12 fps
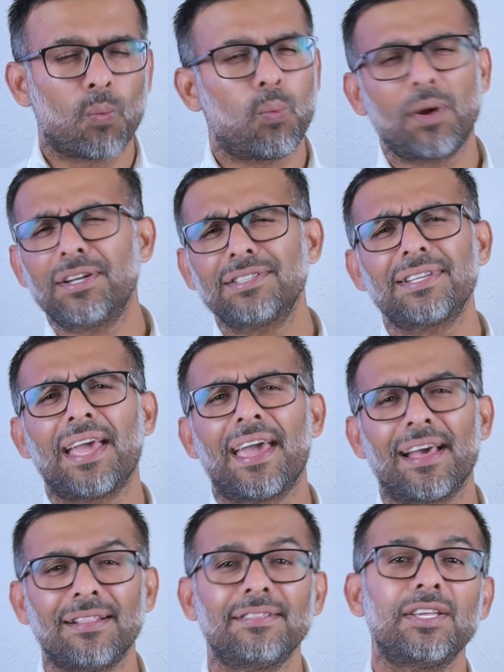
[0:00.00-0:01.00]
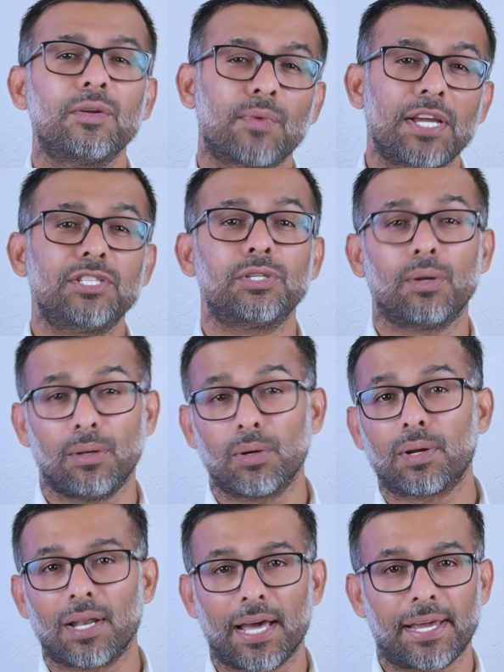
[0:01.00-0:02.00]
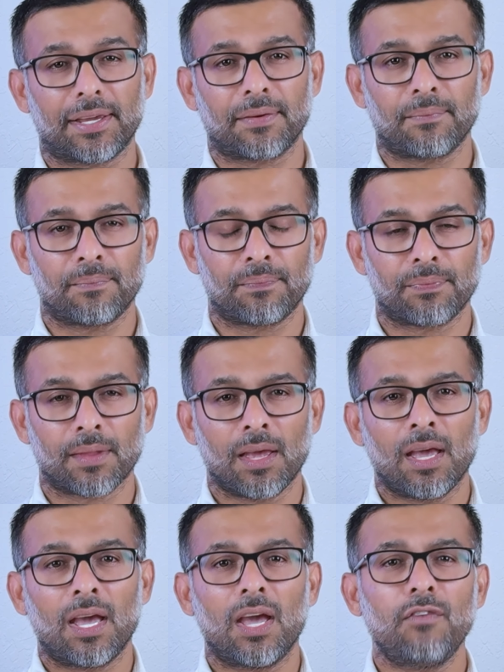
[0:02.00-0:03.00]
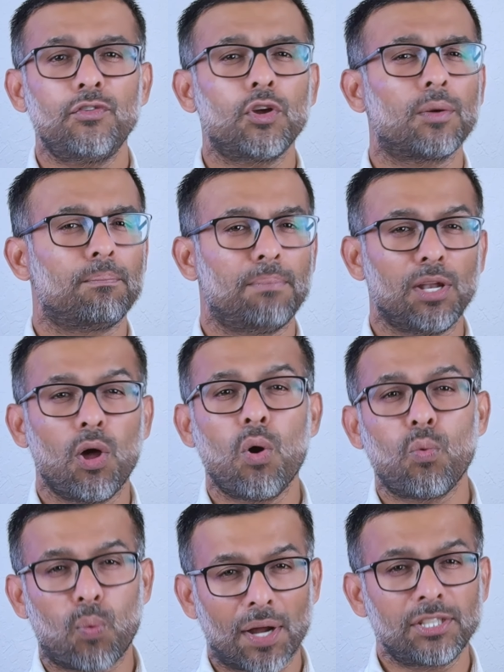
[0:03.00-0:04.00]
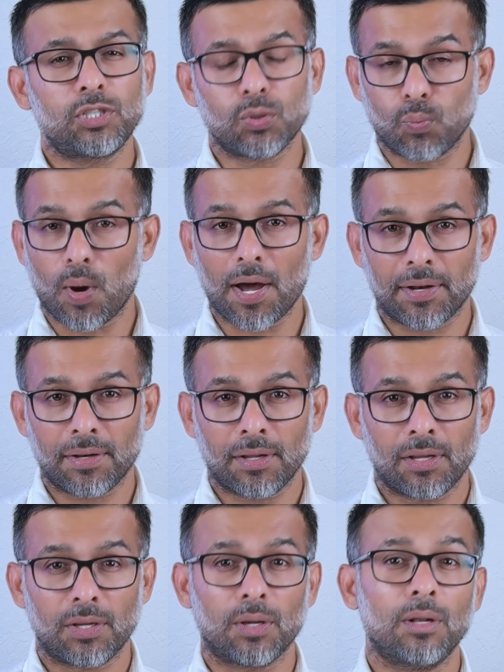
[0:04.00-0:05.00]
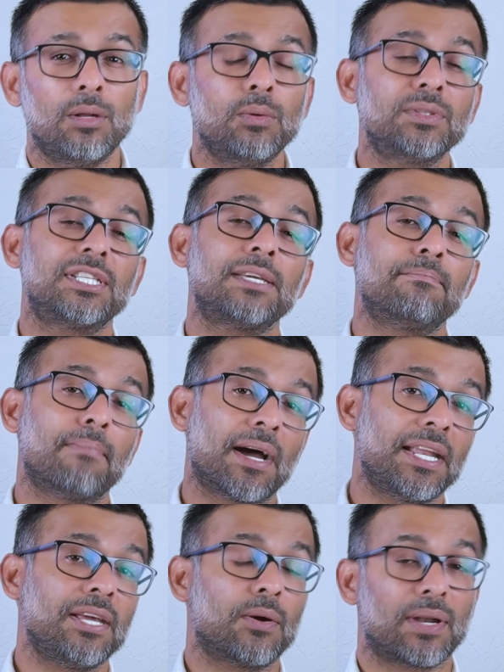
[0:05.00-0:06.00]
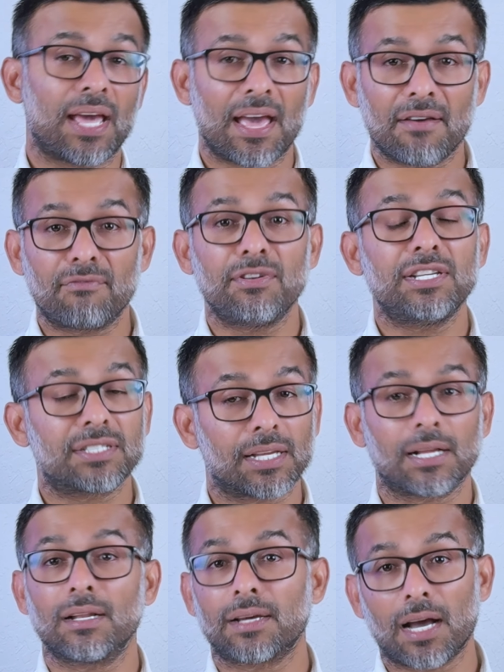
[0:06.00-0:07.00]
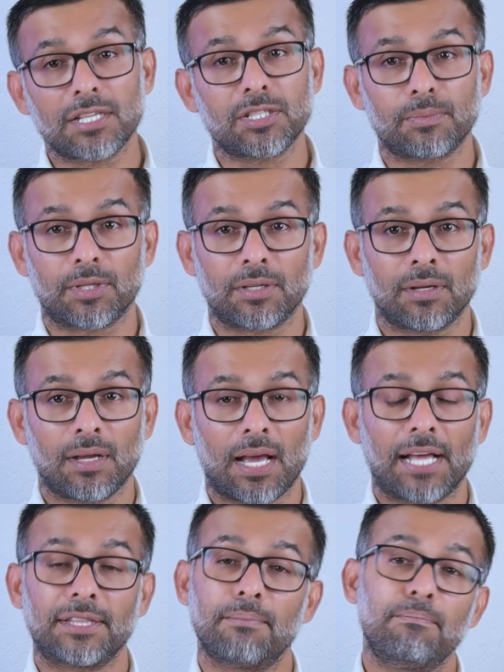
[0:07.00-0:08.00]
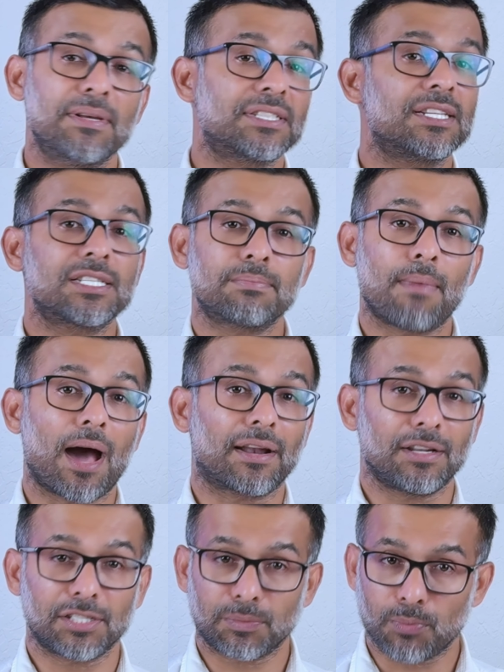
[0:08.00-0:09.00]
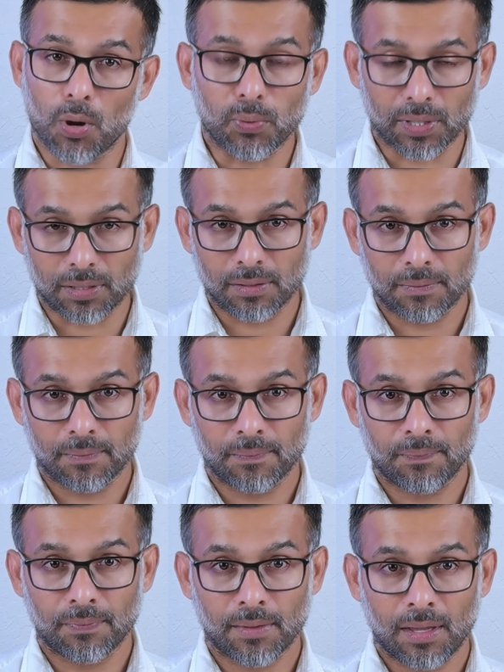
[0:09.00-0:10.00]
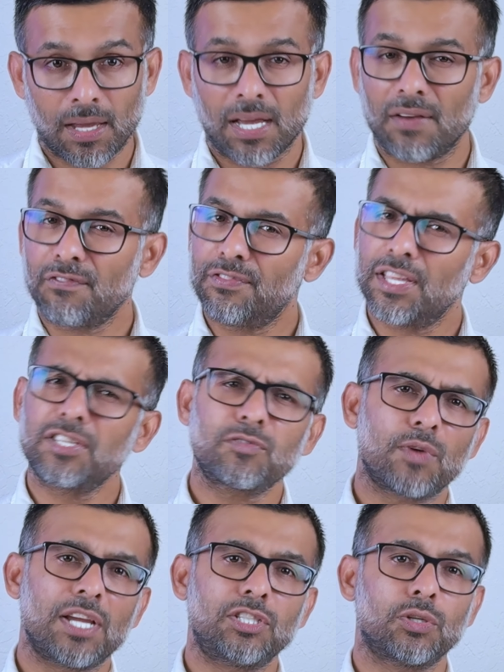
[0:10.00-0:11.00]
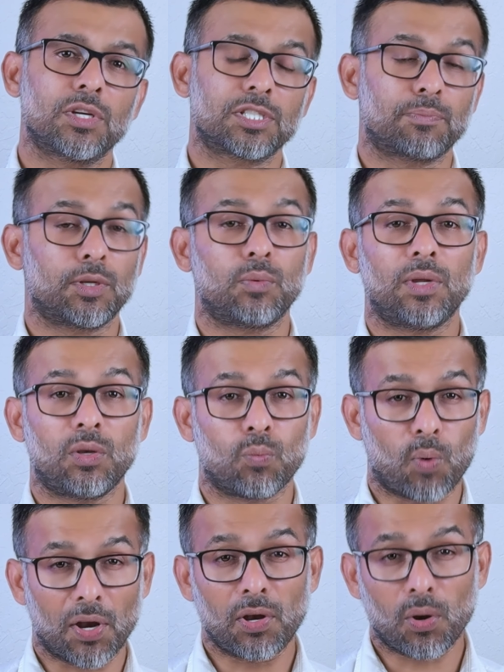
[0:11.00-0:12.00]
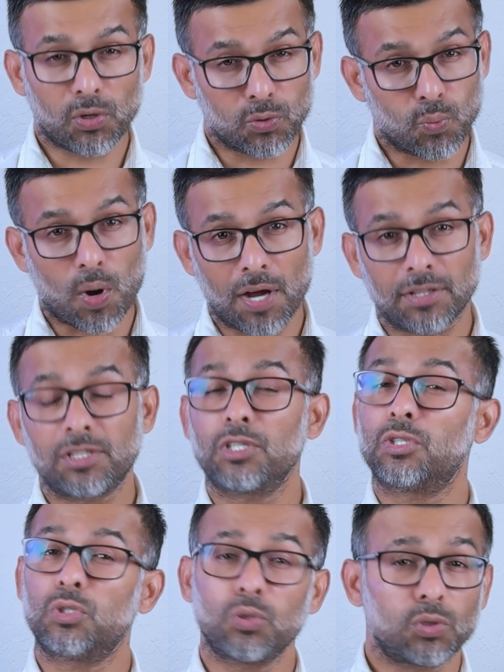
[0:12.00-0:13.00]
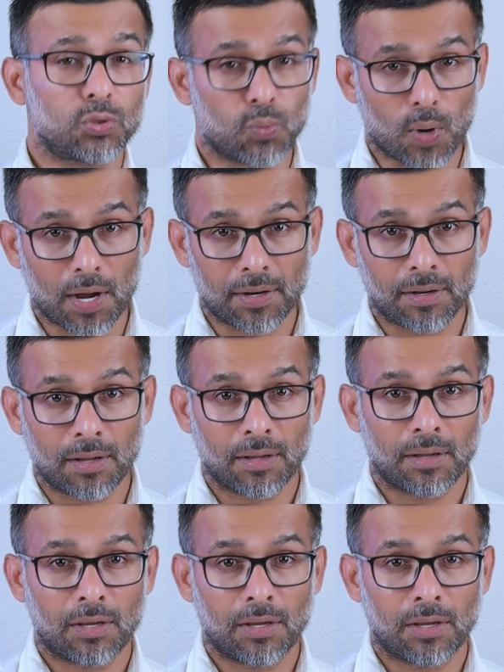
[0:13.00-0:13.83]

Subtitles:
What does a healthy ratio look like? If you're below 1 to 1, you're losing money on every single customer, and the business model is broken. If this ratio is between 1 to 1 to 2 to 1,